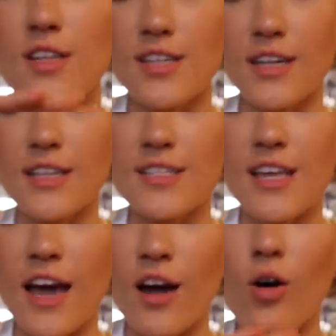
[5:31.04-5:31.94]
It's like this
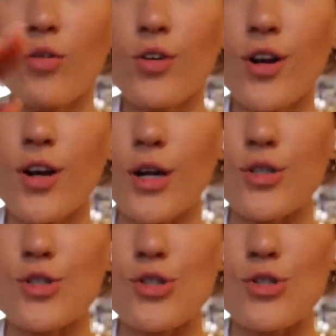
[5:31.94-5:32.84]
egg holder and
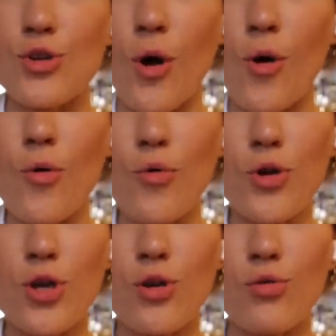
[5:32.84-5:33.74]
it's so
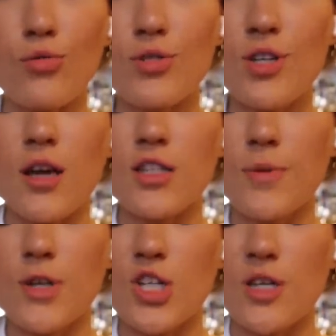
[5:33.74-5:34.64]
cute. It's
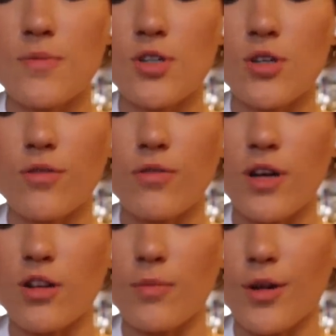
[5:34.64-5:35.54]
pretty cheap too for
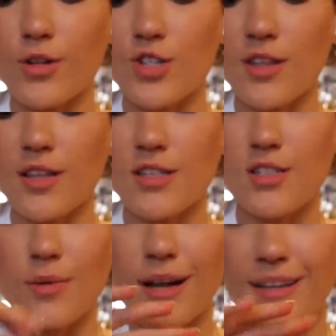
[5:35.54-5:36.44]
Anthropologie. I think
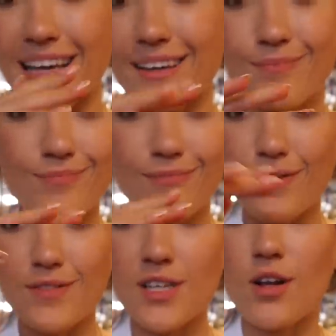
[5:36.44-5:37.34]
it's around like
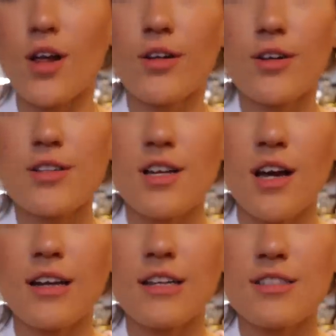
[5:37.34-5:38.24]
$15,
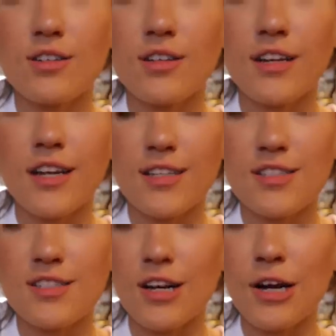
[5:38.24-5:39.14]
not necessarily
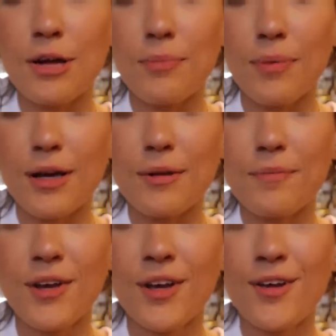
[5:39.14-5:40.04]
necessary, but
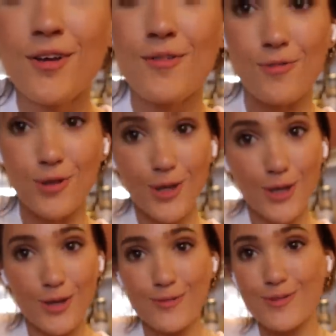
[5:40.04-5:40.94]
Really
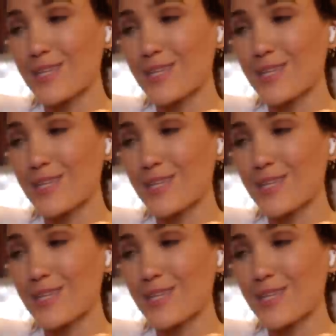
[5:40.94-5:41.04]
cute